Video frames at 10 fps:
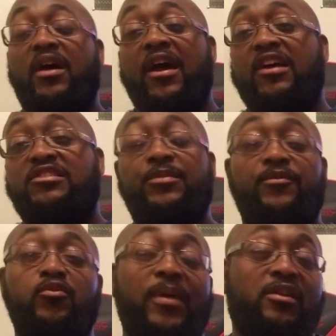As some
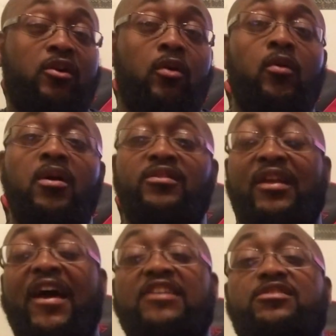of you may know, The
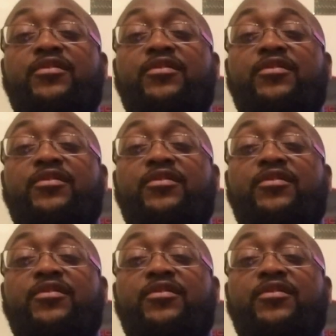Last